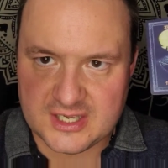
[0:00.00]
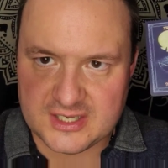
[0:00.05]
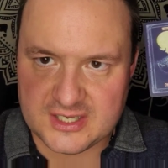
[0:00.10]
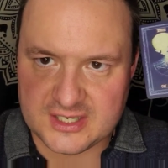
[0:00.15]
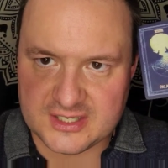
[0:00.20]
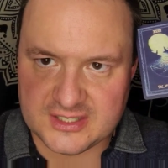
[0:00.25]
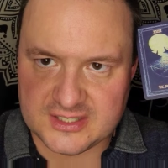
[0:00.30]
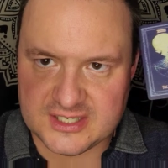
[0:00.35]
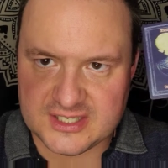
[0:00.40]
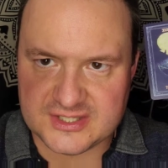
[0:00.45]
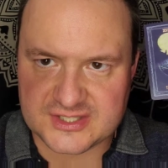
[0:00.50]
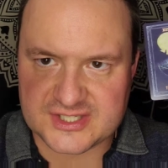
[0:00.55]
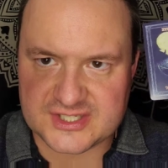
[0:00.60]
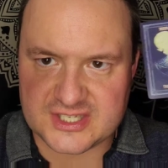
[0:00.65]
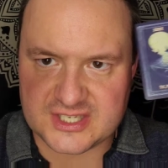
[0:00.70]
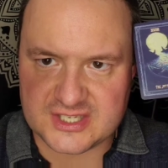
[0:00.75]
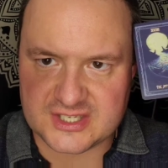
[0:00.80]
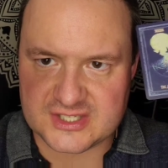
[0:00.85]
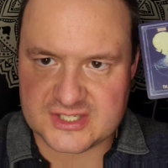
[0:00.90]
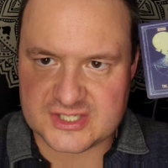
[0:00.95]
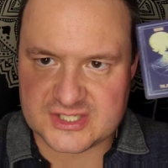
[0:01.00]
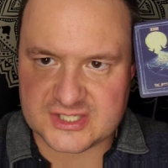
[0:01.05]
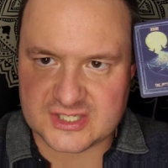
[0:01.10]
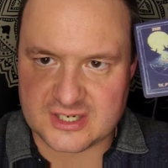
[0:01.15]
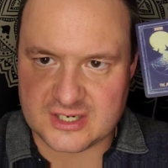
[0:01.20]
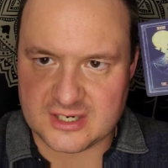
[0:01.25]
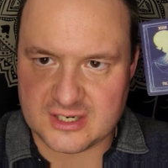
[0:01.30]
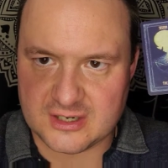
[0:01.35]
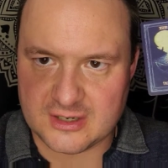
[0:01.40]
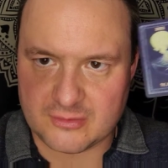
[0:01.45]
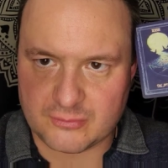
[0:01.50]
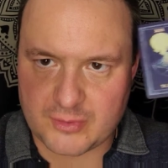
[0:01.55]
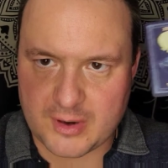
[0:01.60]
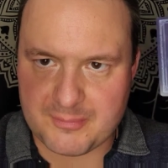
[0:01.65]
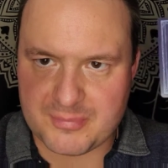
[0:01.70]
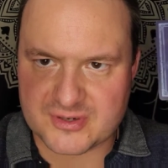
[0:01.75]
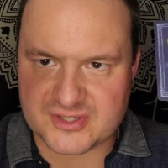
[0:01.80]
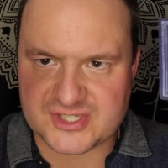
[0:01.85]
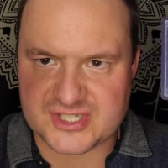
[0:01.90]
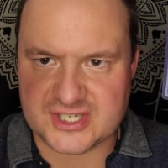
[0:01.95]
hidden instincts,
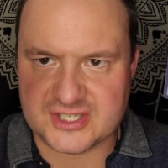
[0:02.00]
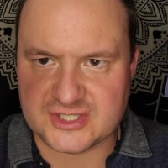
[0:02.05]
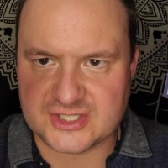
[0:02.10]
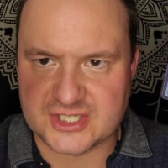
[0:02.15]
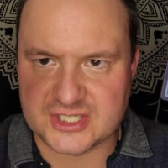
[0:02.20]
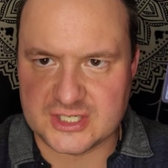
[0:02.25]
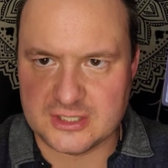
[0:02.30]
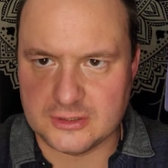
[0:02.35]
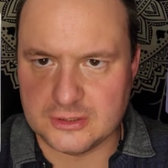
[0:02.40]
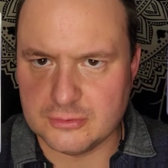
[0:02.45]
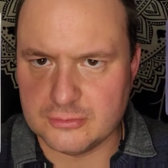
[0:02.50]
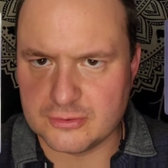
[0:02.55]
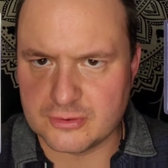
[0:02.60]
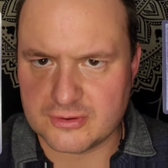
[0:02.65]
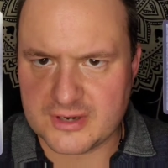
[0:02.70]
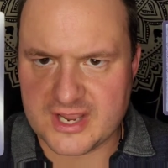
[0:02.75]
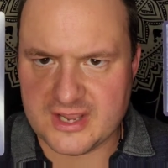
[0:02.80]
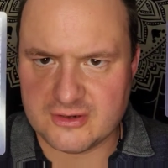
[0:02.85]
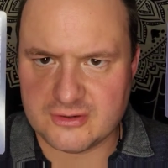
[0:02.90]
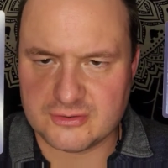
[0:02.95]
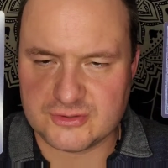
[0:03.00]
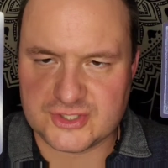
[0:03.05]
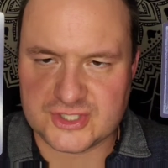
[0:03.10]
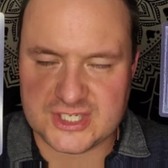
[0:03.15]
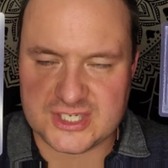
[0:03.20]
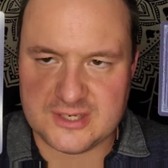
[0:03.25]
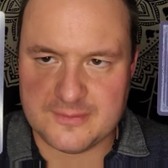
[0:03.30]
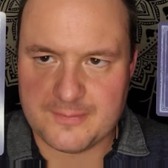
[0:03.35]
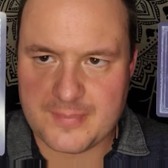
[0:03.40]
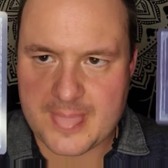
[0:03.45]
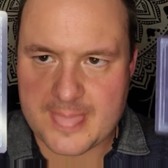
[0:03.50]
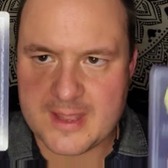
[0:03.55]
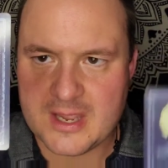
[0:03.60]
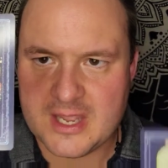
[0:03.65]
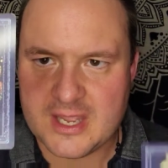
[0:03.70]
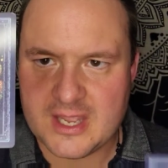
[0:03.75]
represent lunar energy.